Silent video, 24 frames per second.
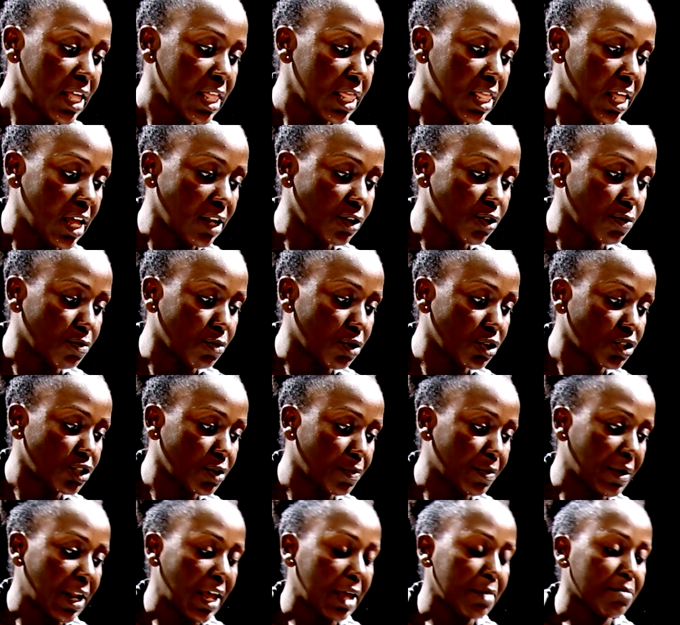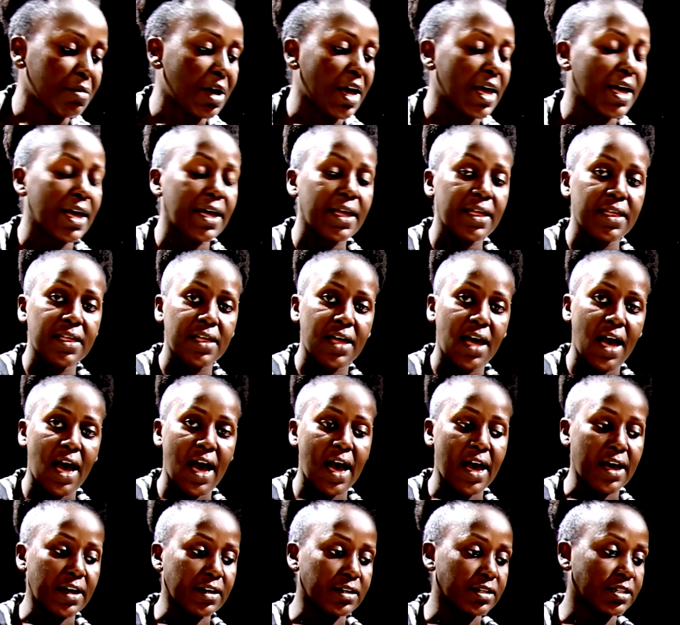then you multiply by
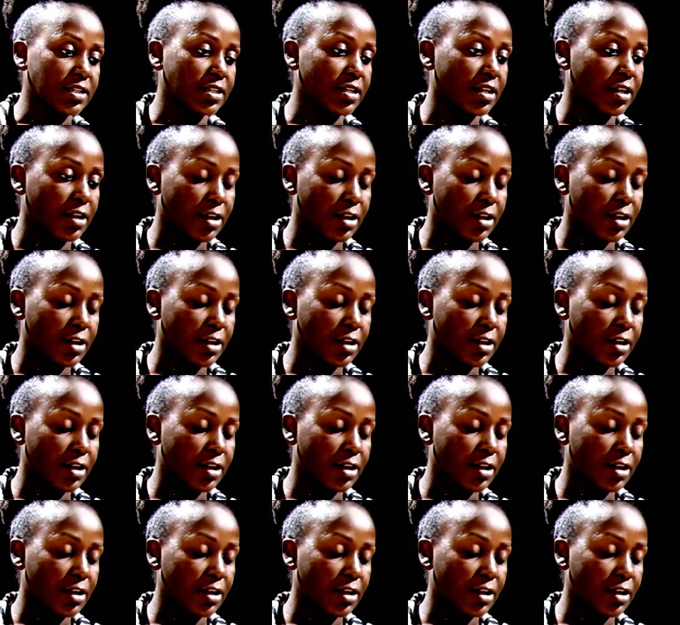height.